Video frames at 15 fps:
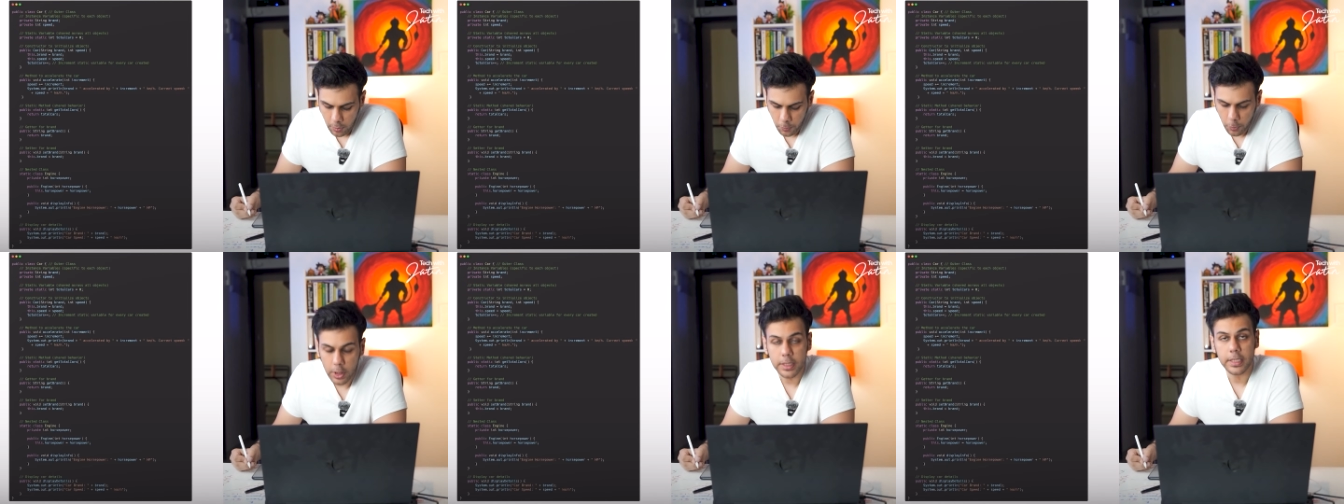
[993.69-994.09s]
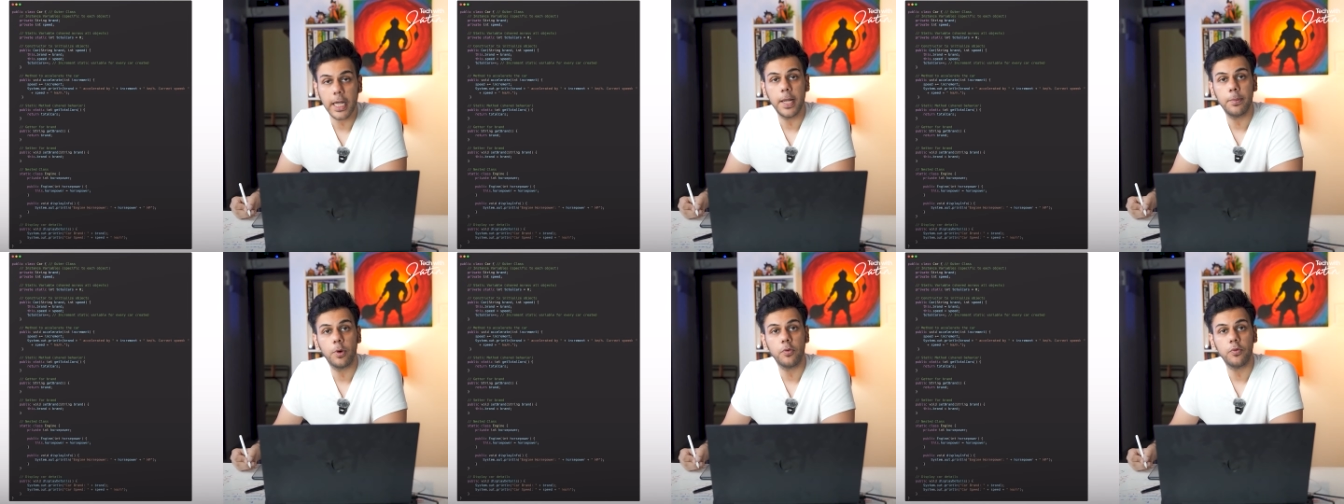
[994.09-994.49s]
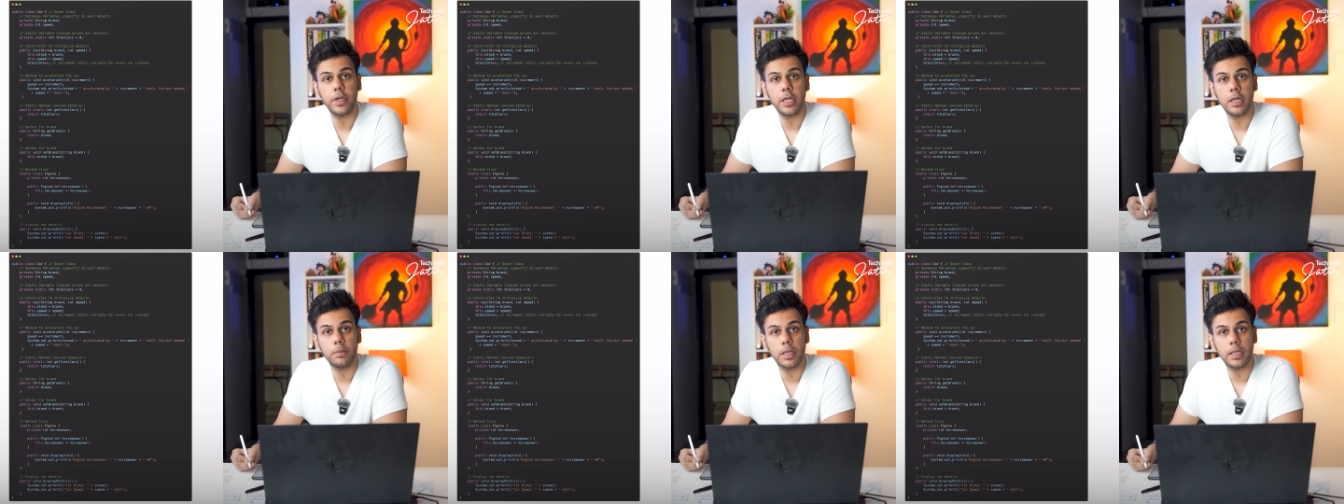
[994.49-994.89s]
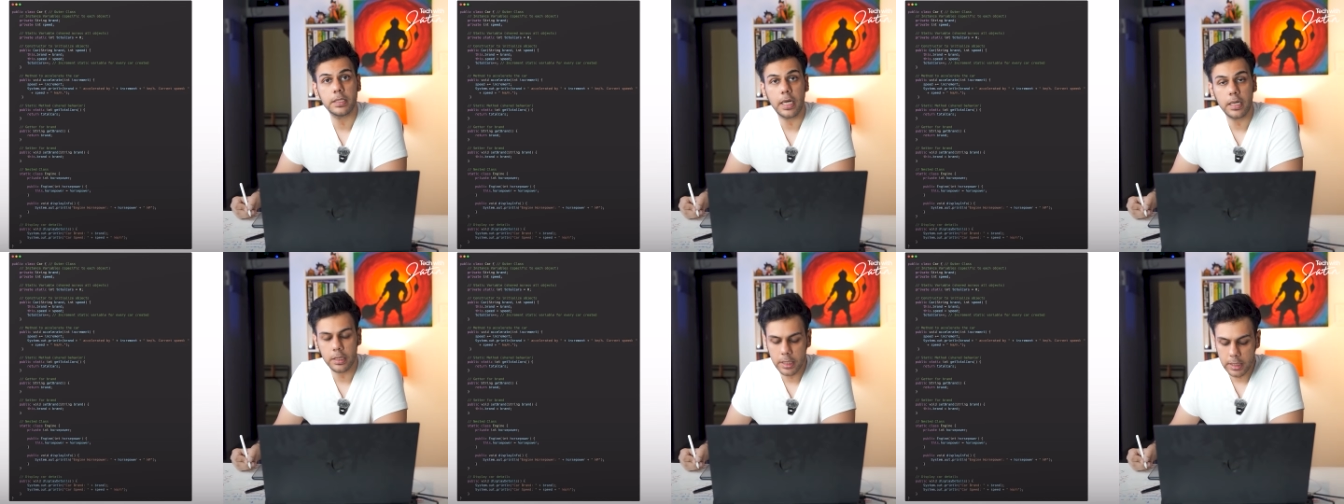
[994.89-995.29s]
What type of
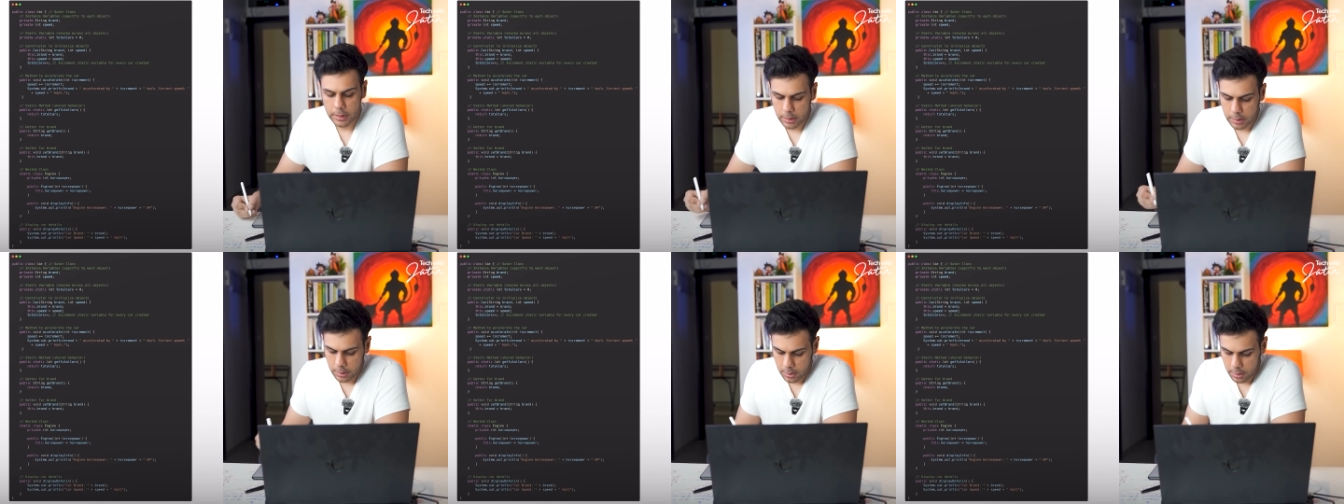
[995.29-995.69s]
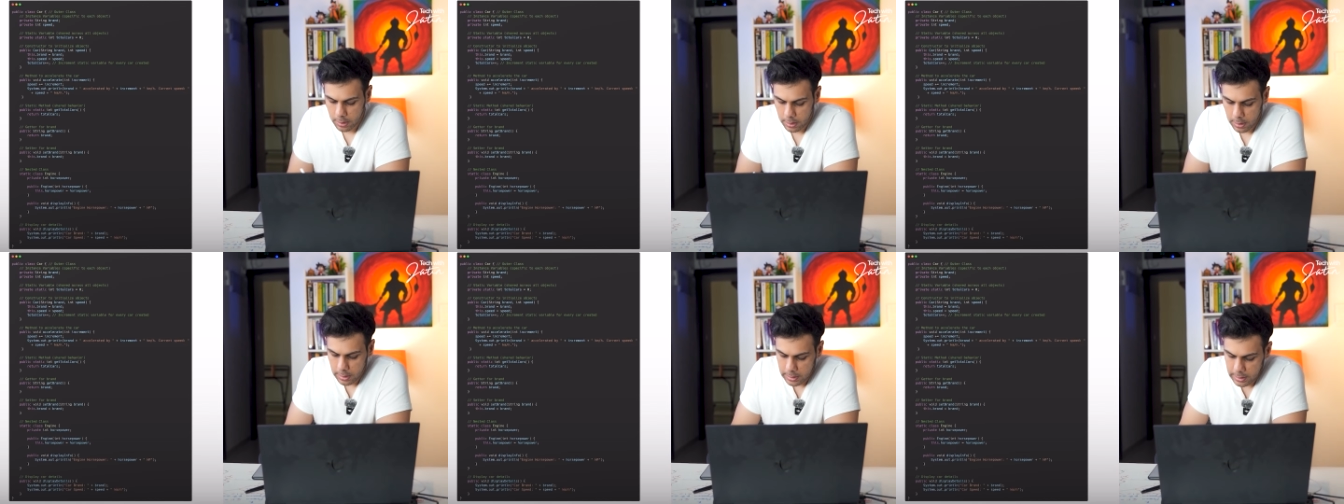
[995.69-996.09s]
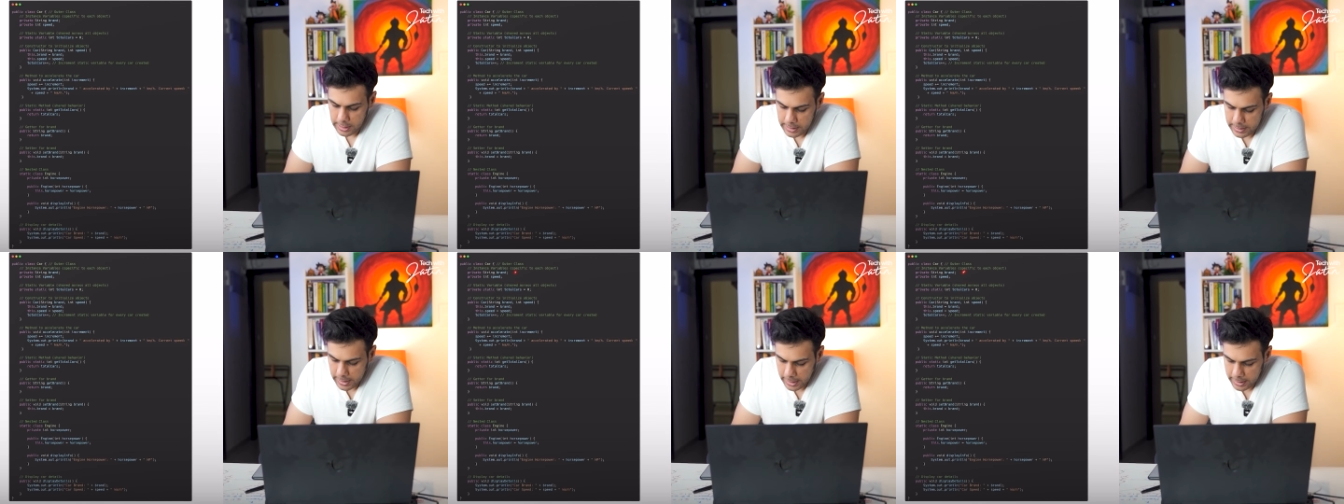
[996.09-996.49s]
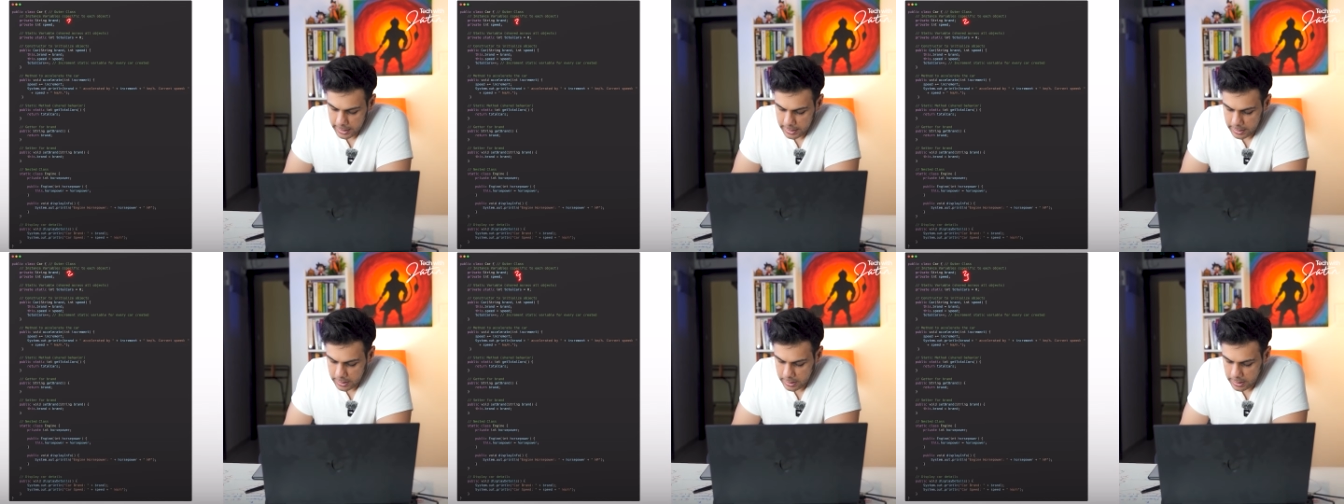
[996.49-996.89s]
variables are these? These are
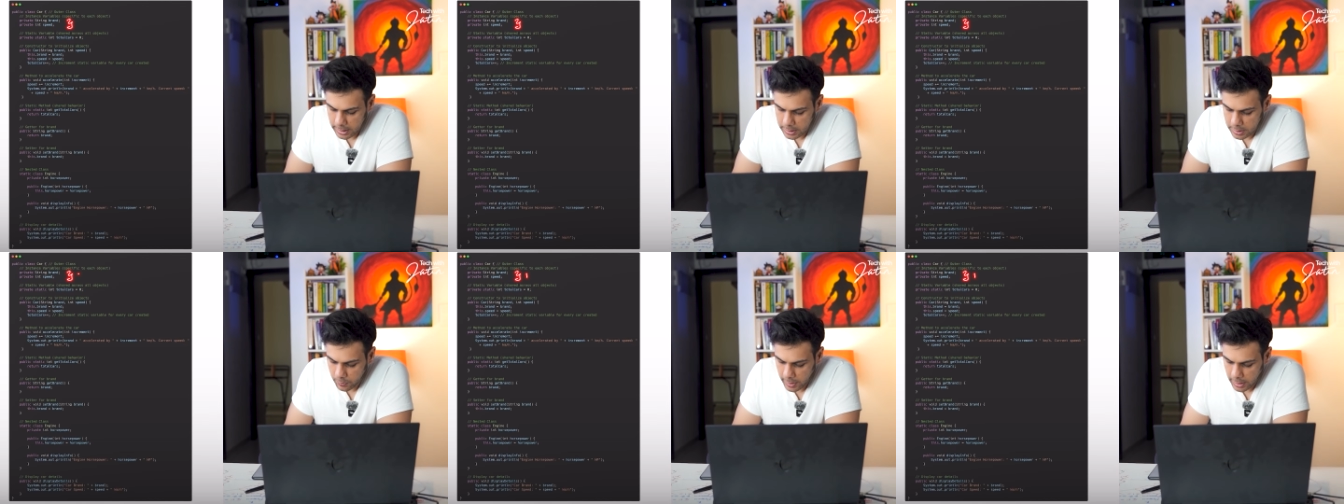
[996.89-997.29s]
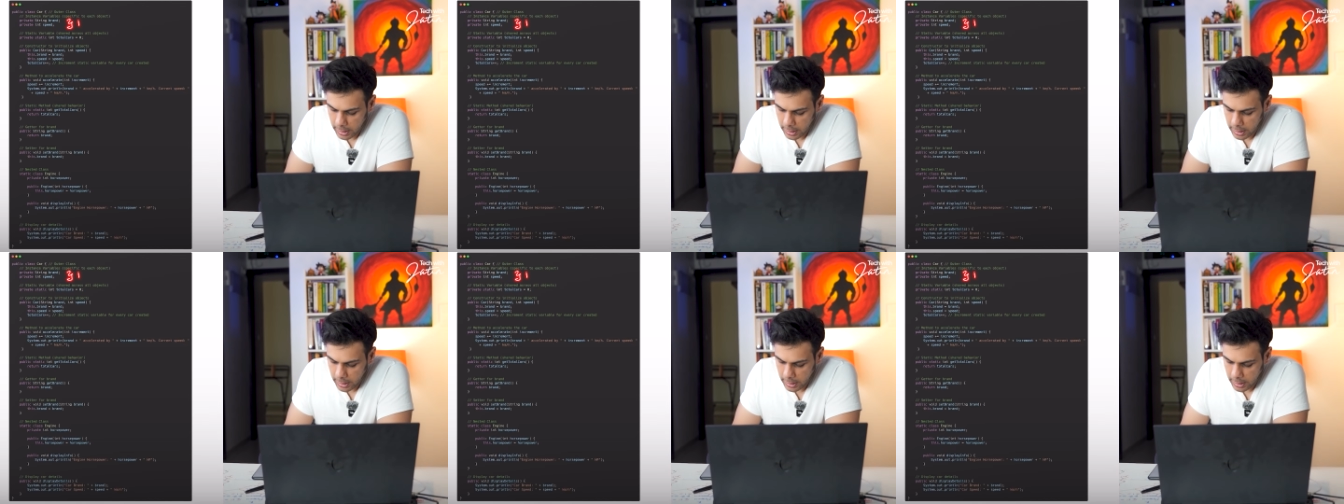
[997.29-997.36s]
instance